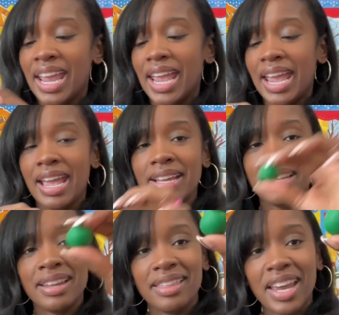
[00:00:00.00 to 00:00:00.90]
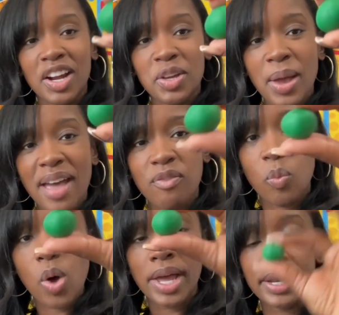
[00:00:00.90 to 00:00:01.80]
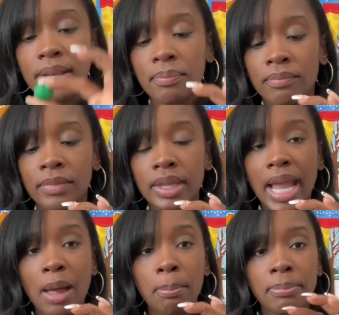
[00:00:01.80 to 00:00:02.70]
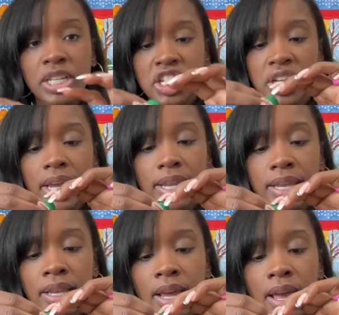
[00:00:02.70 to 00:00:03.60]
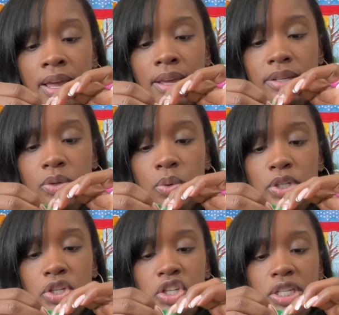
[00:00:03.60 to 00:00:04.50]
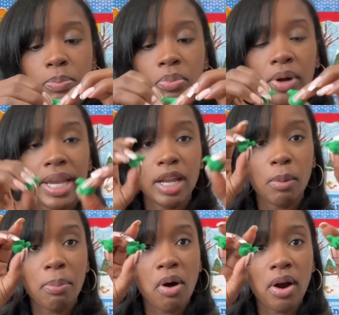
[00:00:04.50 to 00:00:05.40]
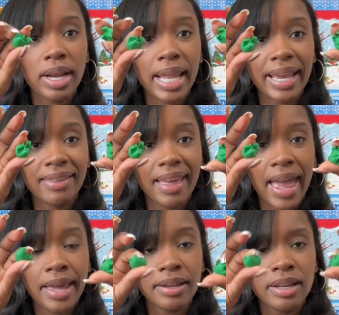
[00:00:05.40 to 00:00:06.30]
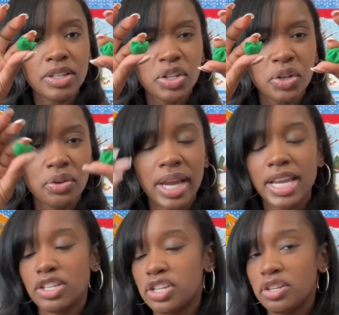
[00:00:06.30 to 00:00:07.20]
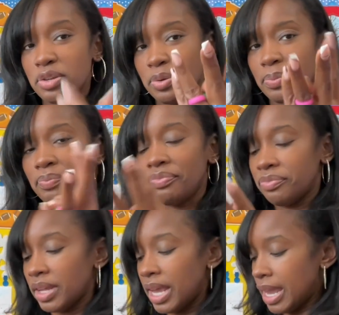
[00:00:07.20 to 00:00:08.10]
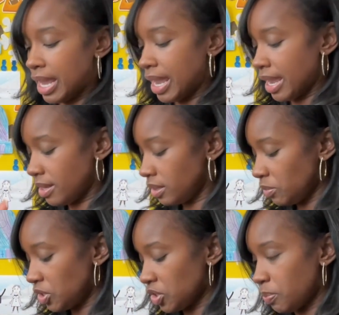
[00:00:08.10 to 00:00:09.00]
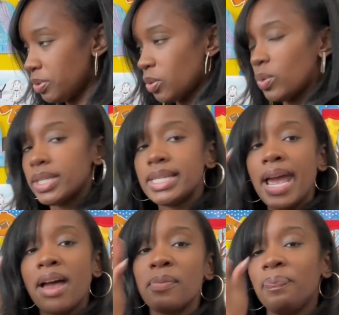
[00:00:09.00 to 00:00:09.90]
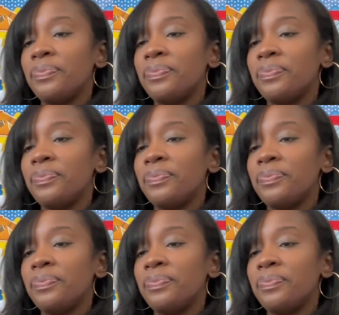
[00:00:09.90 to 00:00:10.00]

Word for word: And there you have one. Now, Miss Shannon is going to just break it apart like that to create two. And I'm just gonna put one down